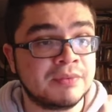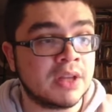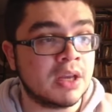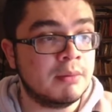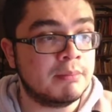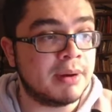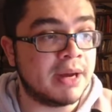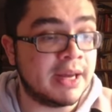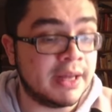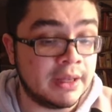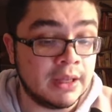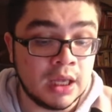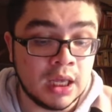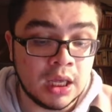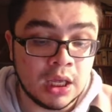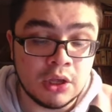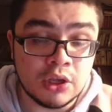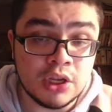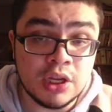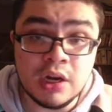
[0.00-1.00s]
But,
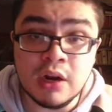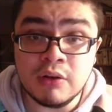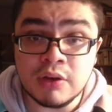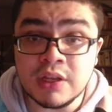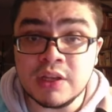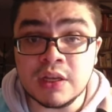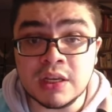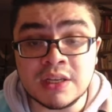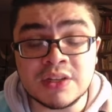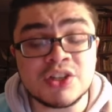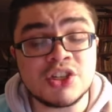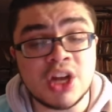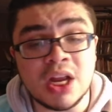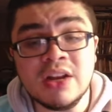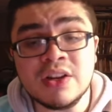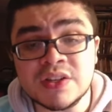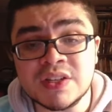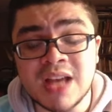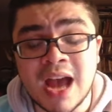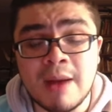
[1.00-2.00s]
you know, he
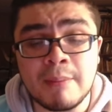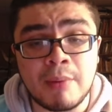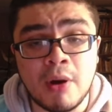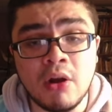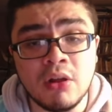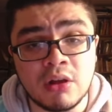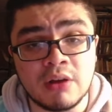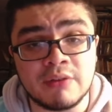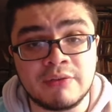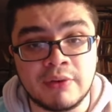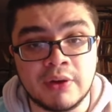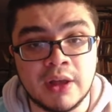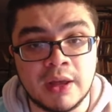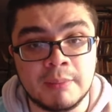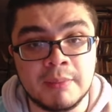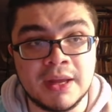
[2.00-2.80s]
exchanged Scott Barlow for him,